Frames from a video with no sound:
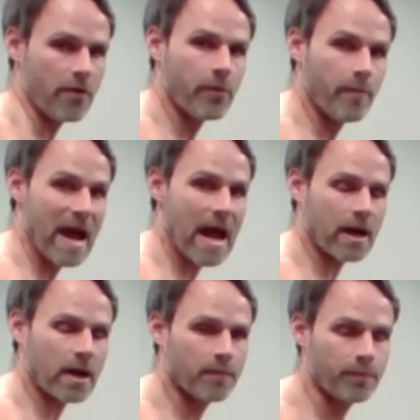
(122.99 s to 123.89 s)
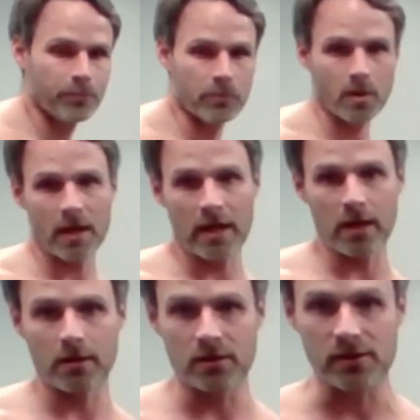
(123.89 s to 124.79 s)
front to back
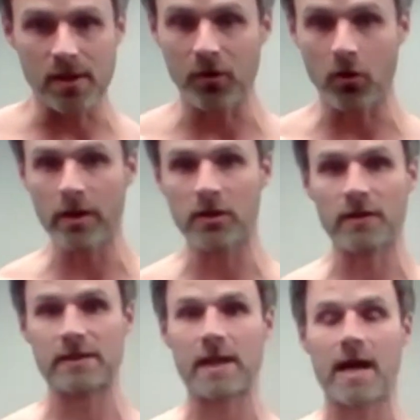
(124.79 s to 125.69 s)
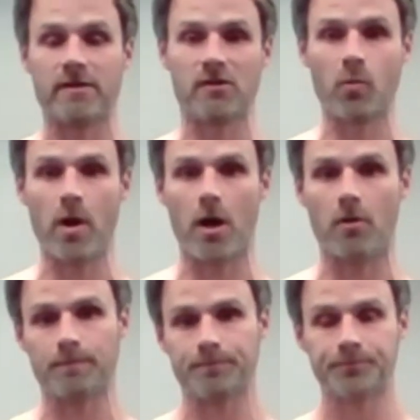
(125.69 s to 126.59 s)
and to some degree to the sides as
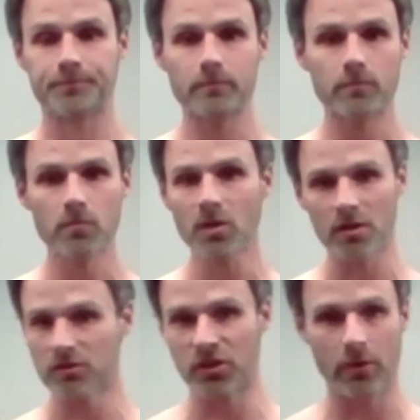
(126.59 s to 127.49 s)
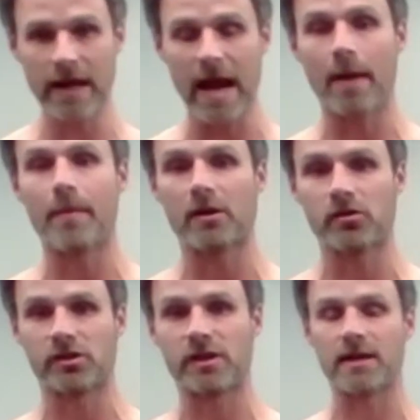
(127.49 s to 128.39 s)
well. So any ab
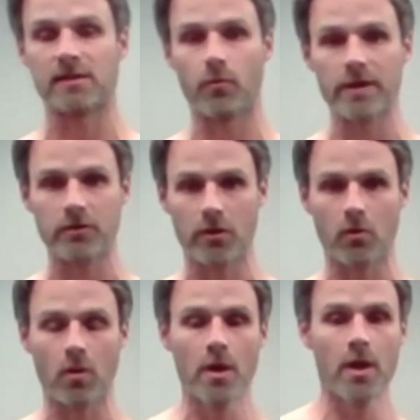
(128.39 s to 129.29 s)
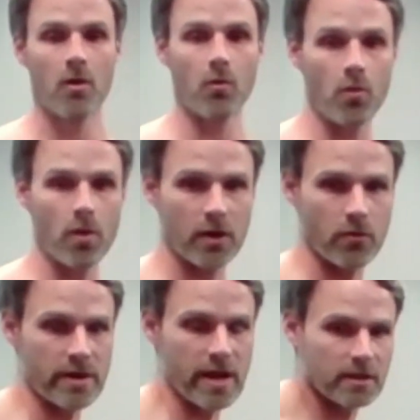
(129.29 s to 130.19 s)
exercise that we do, we want to
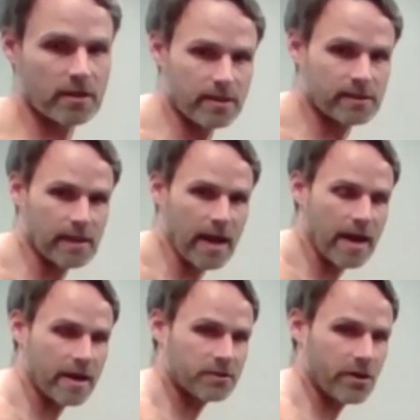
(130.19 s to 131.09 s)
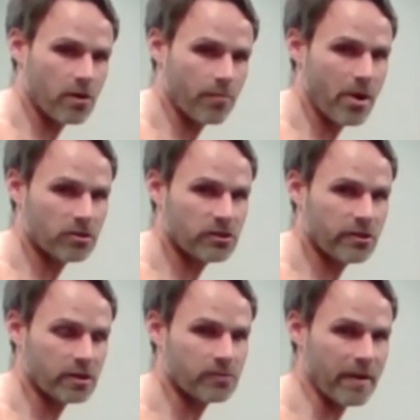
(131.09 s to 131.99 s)
create this anterior to
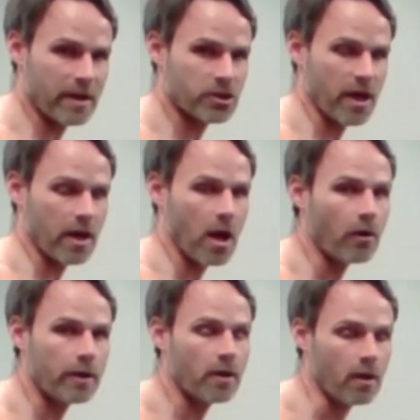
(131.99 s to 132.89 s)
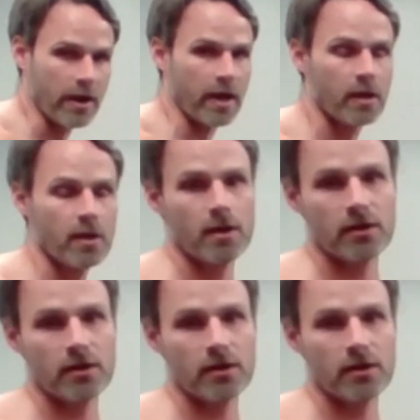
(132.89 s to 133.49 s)
posterior expansion, I call it. Okay,